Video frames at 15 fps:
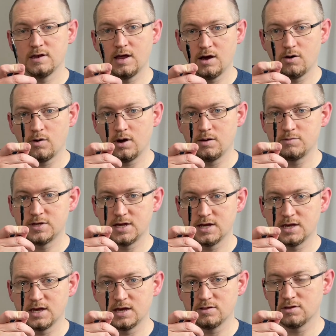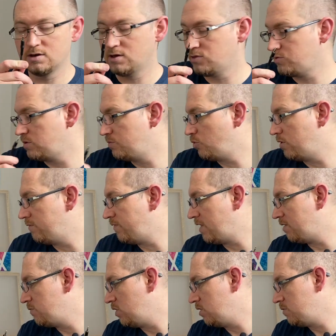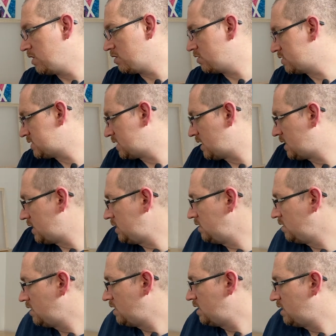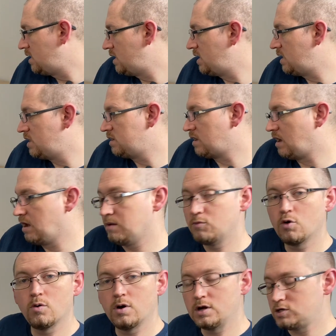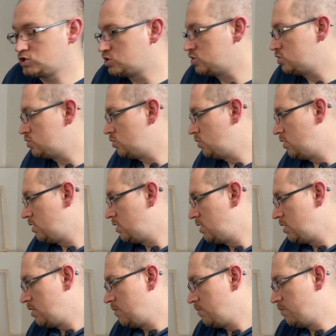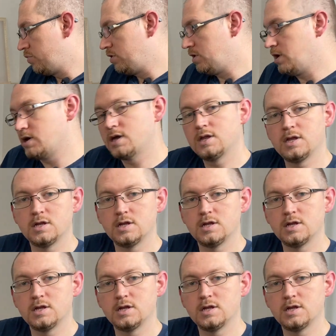now I'm taking the 3.5 millimeter side and I'm going to plug it